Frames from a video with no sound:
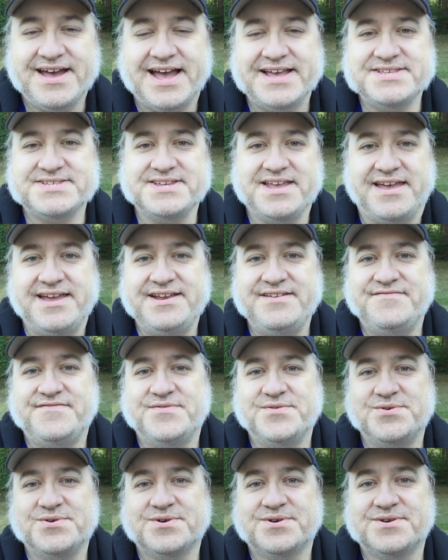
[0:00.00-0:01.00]
I signed
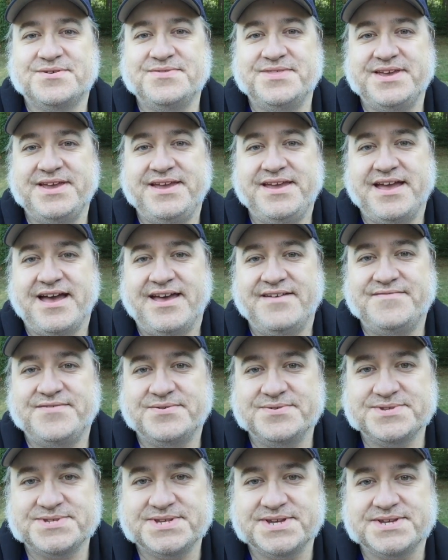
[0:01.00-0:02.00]
for the
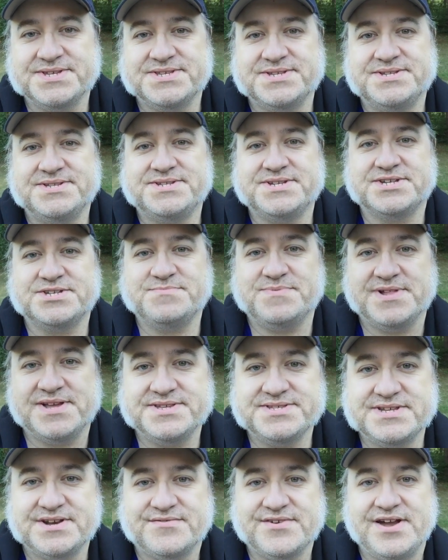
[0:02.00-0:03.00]
iPhone 6 and 6
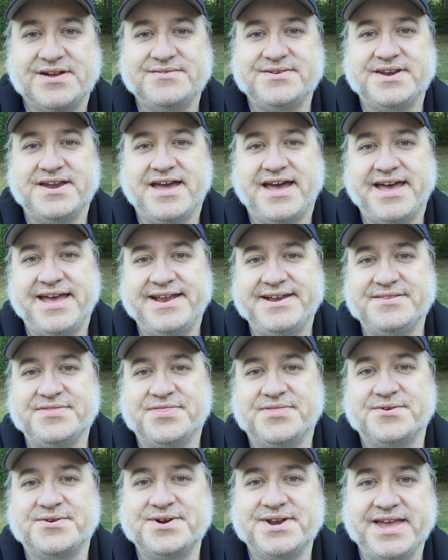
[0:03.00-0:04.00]
Plus at around
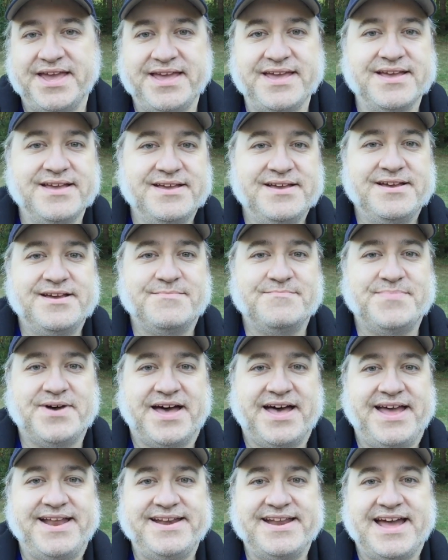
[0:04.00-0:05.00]
9:30.
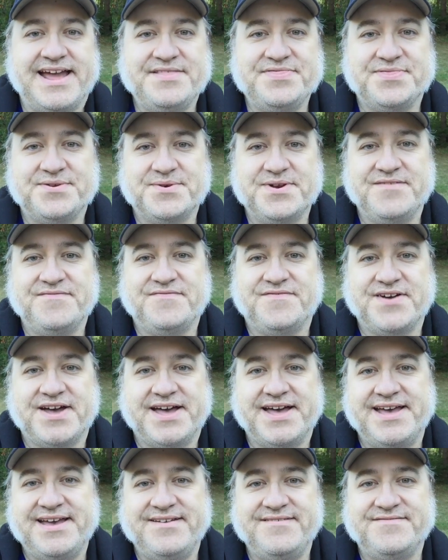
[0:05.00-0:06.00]
By
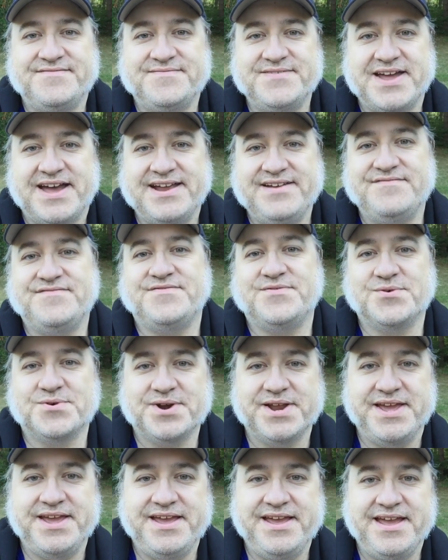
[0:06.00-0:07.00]
9:35,
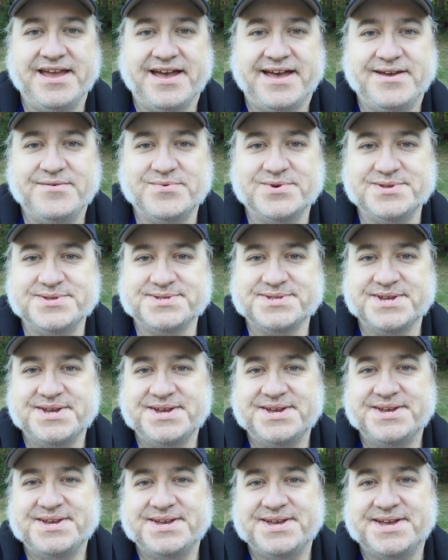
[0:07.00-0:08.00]
9:40, I was
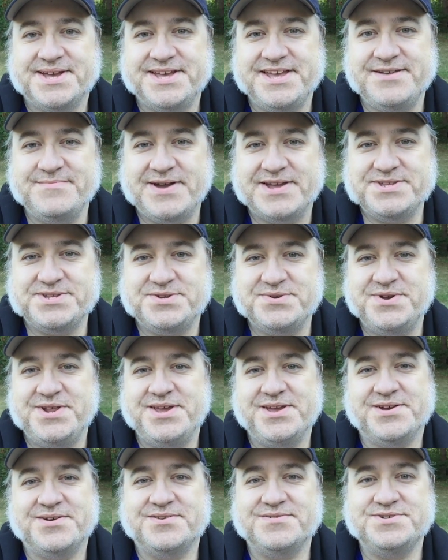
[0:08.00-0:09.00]
in my
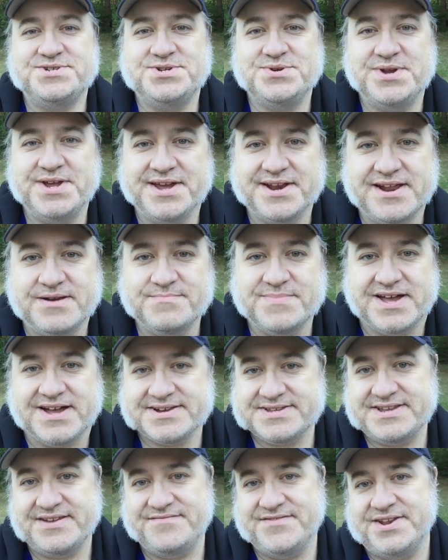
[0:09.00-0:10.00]
studio shooting an
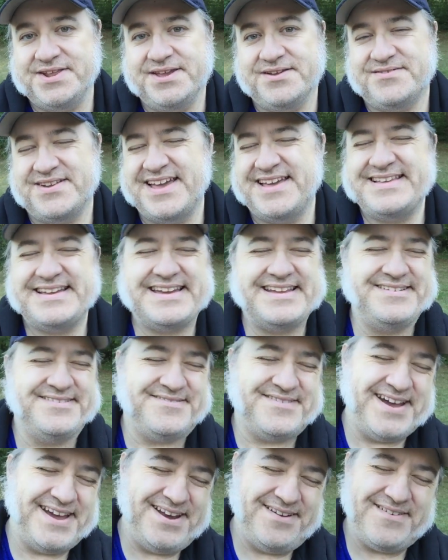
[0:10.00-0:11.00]
unboxing video. I
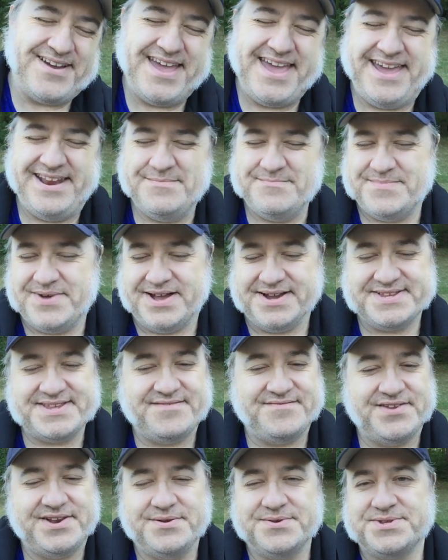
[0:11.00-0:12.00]
know, I hate
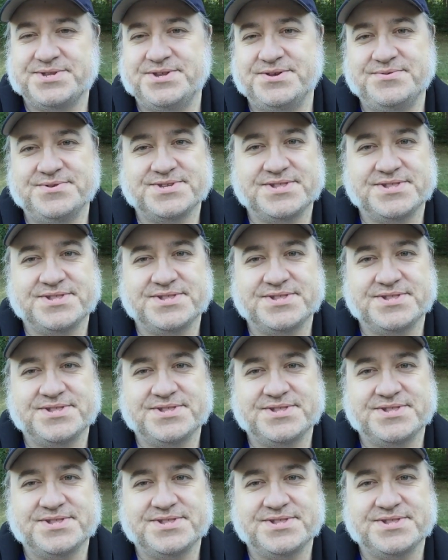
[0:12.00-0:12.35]
unboxing videos too.